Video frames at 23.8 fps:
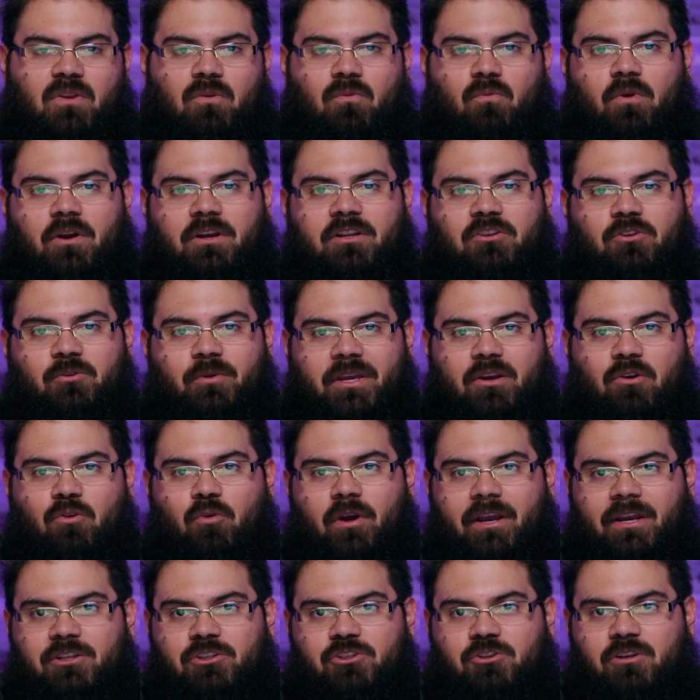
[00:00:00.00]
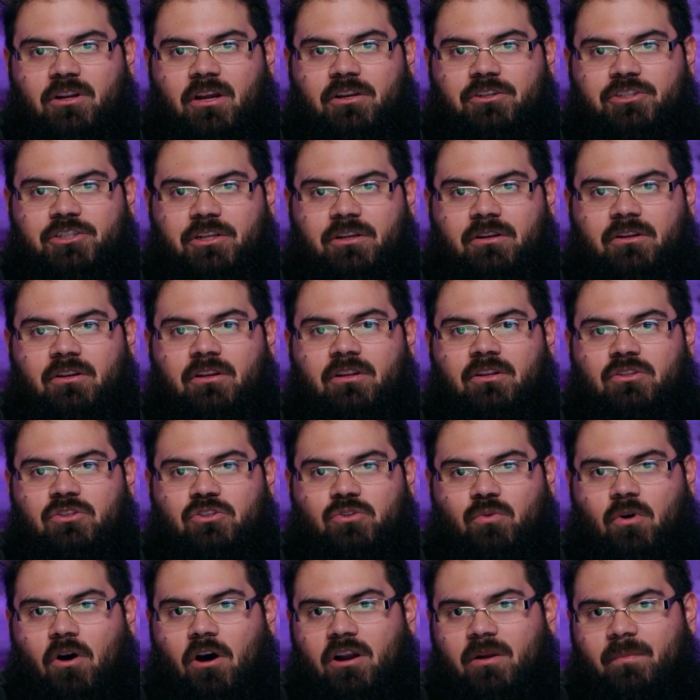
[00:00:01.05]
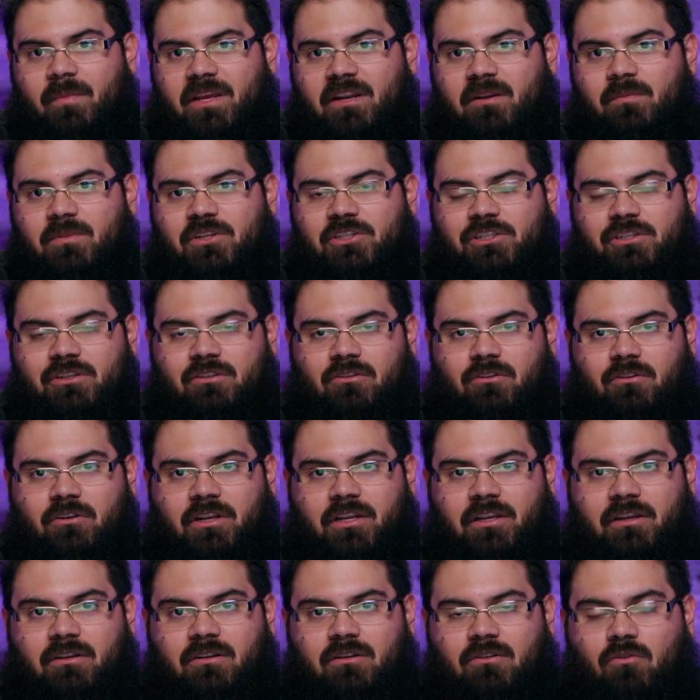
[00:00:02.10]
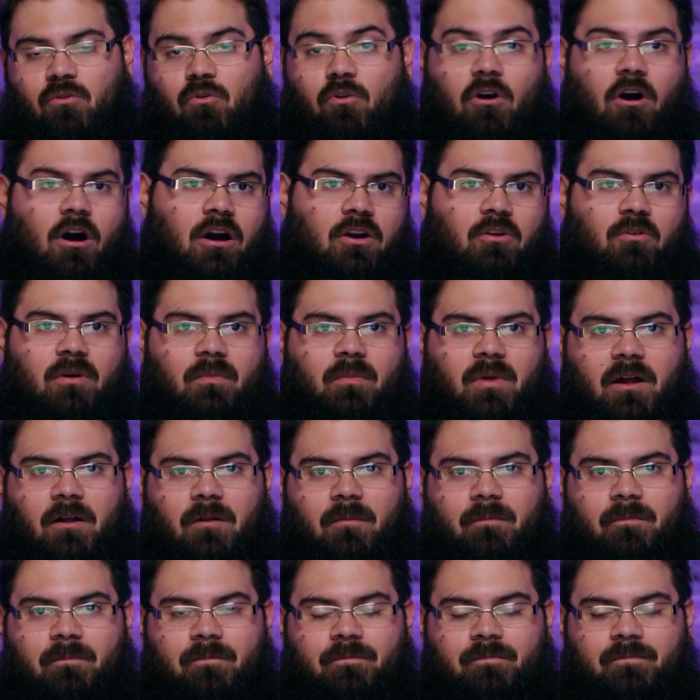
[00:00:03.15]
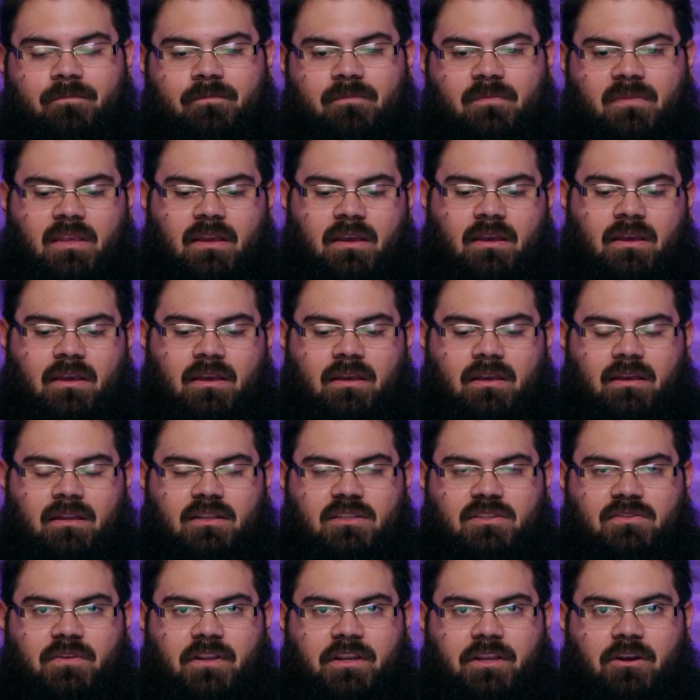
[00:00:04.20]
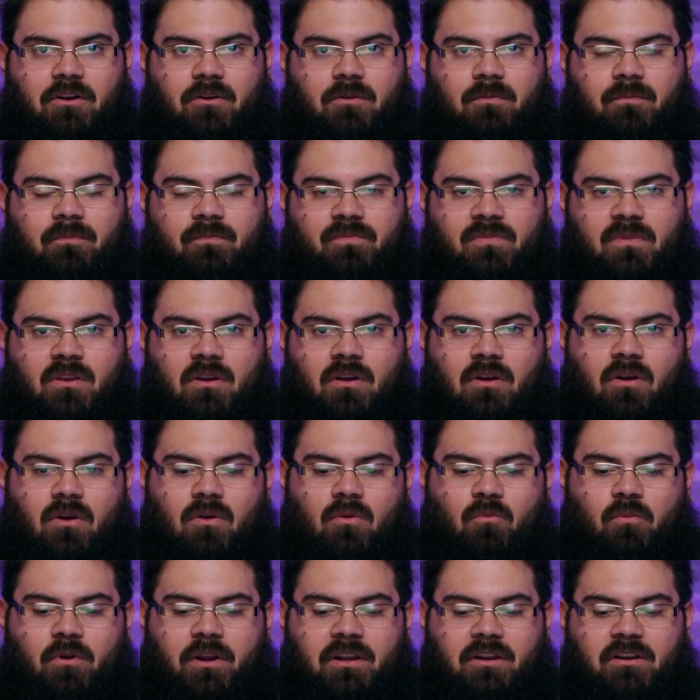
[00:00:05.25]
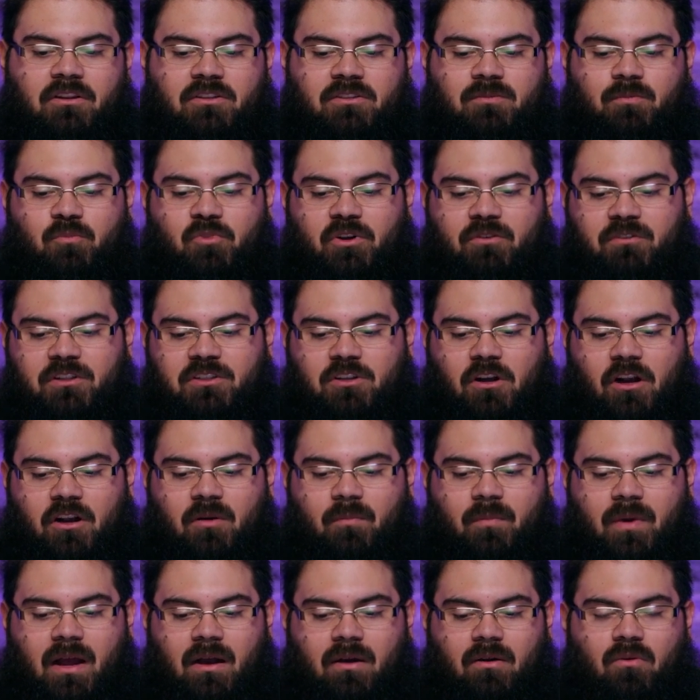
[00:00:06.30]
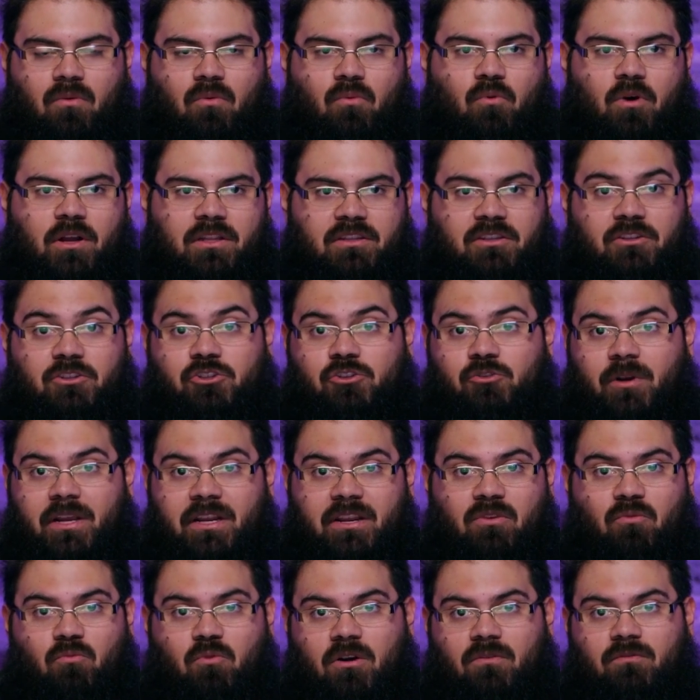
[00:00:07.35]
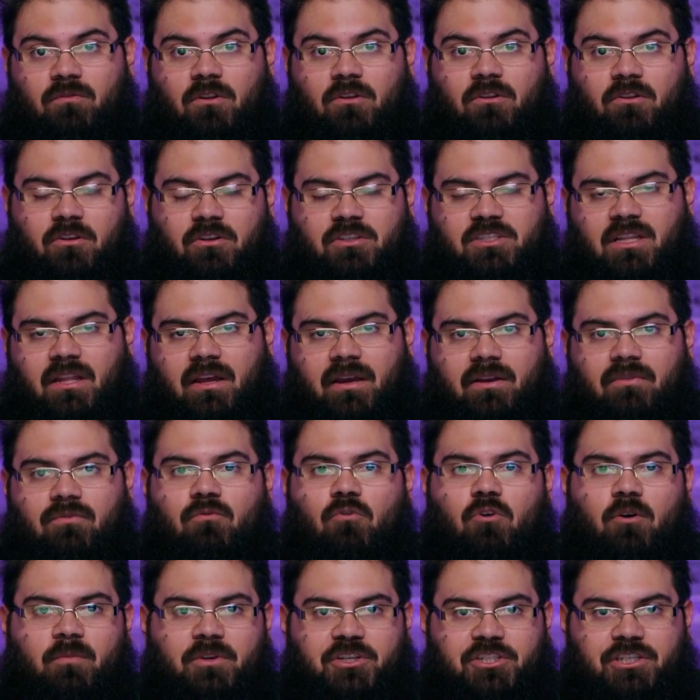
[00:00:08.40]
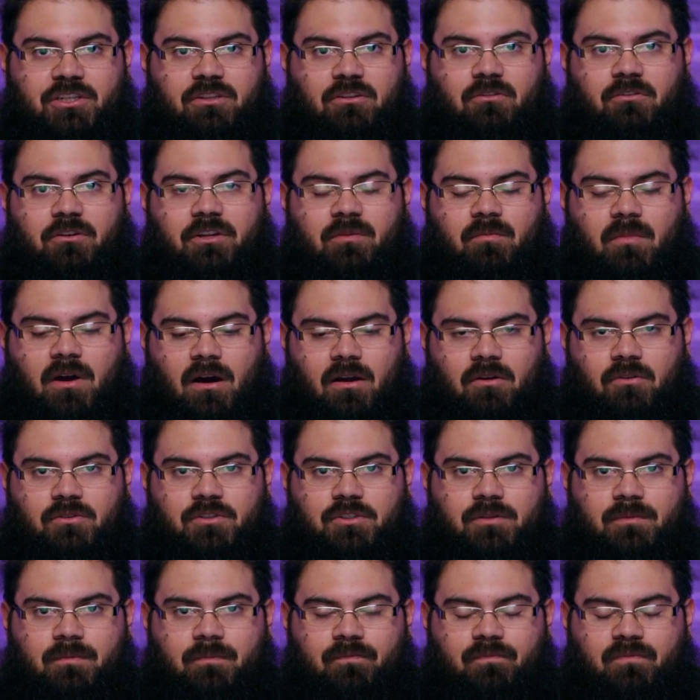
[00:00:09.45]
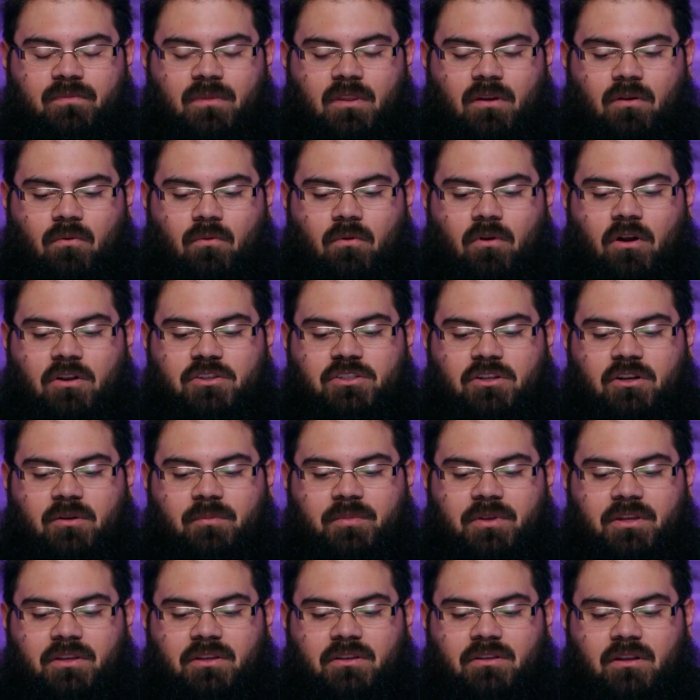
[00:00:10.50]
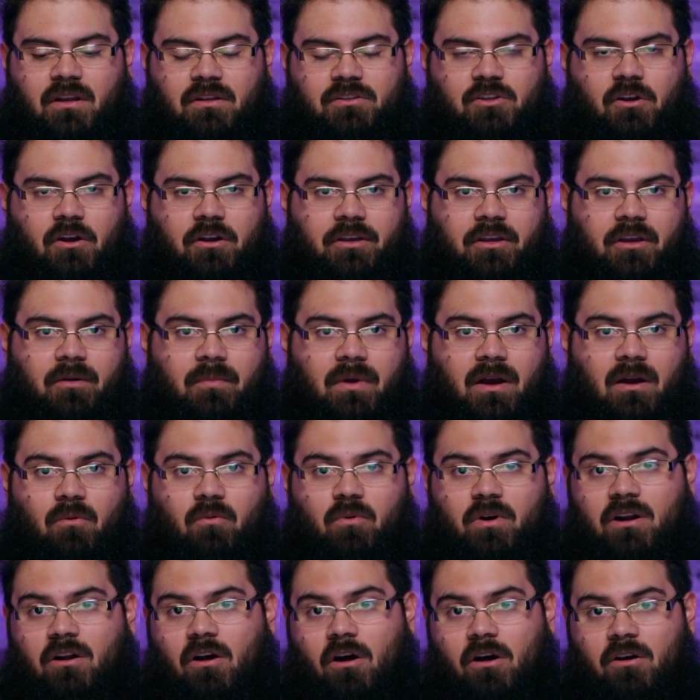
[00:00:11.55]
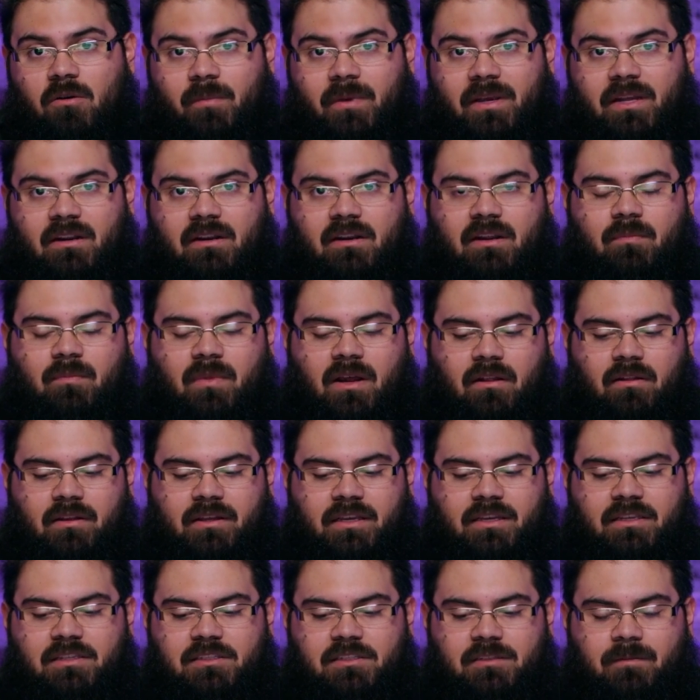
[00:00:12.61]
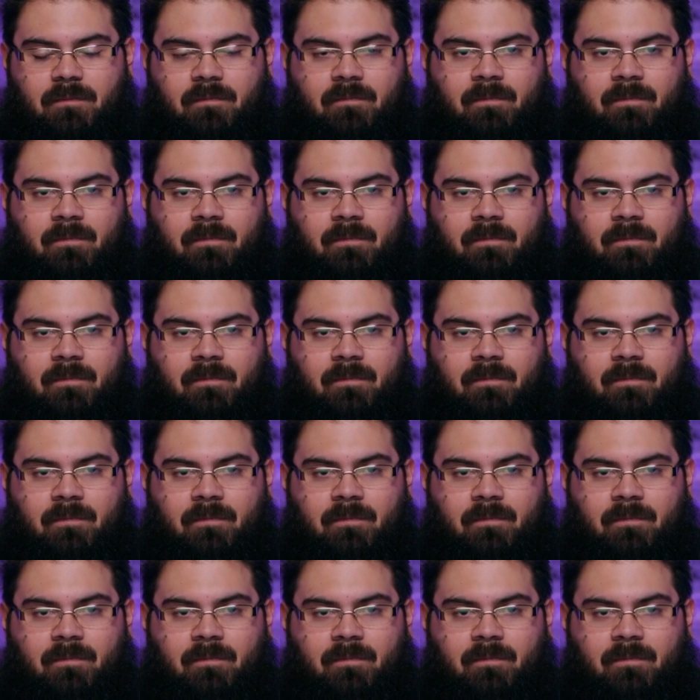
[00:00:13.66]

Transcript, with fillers: we're going to do a quick introduction to automated machine learning, or AutoML. In this video, we're going to briefly talk about what the training workflow looks like for machine learning models. We're also going to be talking about what automated ML is.